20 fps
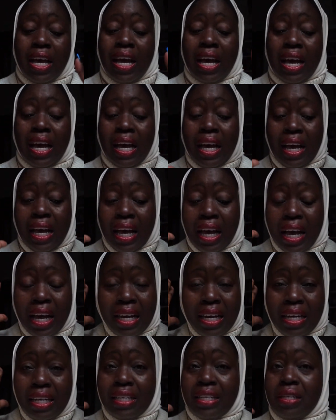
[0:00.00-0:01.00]
I
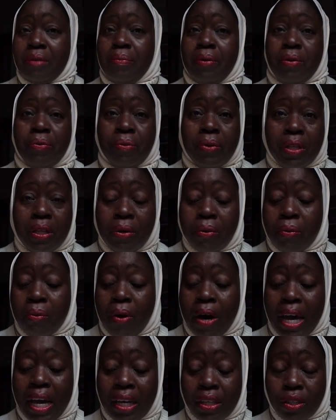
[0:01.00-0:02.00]
need it to be really
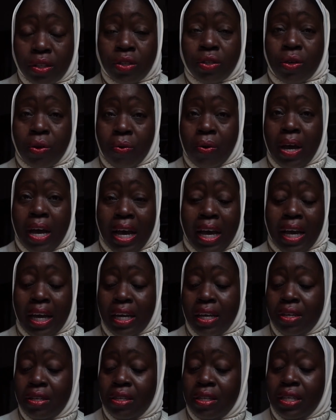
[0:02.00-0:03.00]
quiet, so I
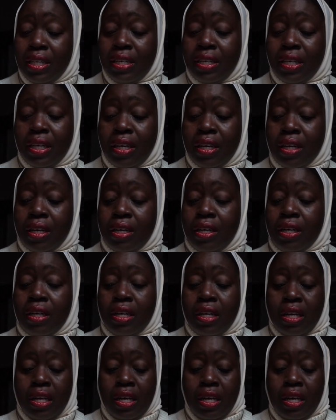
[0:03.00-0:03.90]
use these ear